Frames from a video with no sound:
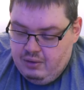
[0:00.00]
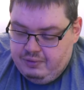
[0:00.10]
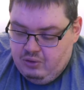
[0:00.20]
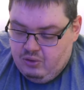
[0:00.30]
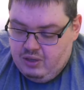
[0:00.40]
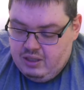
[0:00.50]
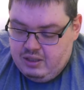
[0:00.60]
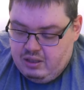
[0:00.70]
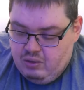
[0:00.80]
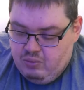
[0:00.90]

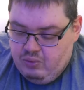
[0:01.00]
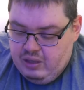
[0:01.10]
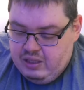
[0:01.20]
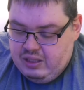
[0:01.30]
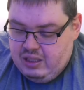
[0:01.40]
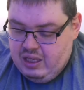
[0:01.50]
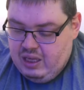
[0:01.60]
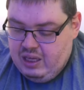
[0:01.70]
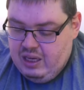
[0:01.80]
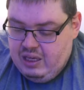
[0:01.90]
Florists don't really see
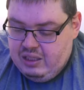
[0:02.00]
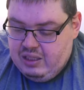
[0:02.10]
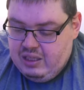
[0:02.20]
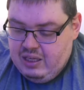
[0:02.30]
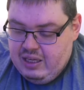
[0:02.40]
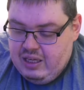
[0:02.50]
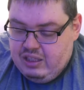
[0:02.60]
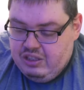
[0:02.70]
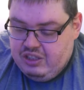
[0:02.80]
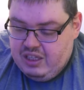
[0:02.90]
these
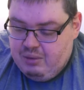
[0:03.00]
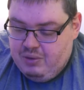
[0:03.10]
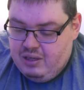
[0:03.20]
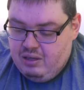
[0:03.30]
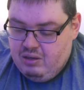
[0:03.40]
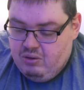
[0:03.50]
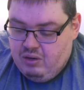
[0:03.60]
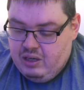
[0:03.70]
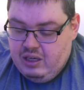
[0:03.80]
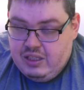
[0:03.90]
as legitimate or
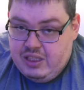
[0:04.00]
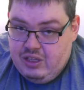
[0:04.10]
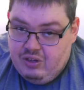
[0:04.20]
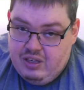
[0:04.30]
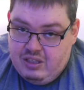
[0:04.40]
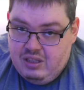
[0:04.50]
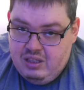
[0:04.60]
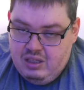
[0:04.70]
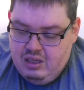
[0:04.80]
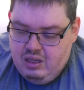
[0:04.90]
any serious.
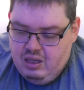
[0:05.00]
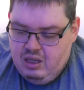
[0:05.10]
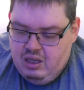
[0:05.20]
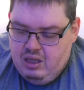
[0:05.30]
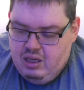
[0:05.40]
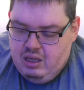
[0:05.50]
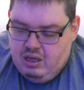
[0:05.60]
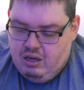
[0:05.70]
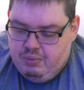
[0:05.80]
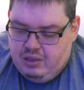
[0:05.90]

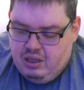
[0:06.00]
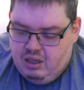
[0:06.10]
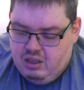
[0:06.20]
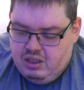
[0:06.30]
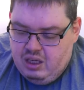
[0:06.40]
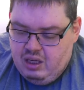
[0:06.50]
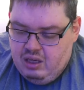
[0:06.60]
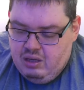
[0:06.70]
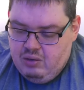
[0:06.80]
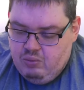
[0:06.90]
Herpetology
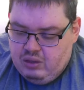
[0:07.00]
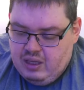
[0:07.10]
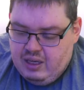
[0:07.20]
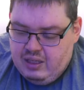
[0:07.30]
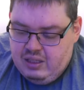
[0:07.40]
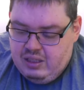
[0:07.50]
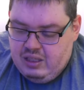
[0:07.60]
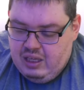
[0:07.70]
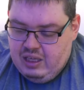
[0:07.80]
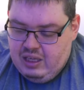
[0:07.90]
will not
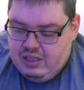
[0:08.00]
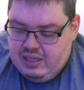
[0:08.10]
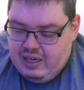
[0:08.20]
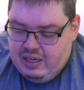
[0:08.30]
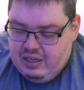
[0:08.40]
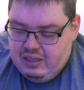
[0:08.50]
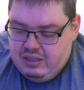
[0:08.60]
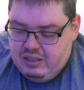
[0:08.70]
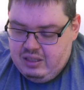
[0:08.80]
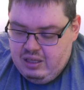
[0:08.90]
see these
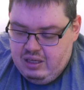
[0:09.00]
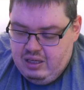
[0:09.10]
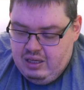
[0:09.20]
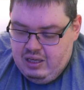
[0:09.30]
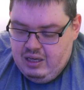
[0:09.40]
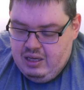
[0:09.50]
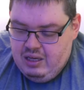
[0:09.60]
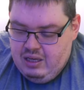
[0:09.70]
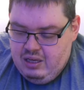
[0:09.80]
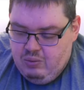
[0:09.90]
as
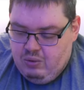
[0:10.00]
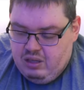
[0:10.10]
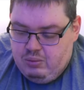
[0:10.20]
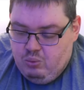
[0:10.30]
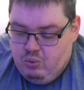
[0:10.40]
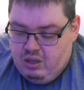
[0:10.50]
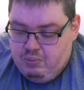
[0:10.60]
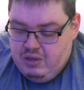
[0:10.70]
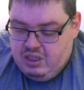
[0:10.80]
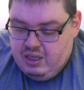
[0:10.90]
worth
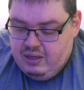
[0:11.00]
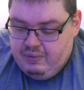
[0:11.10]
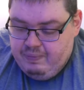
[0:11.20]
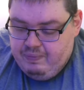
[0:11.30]
mentioning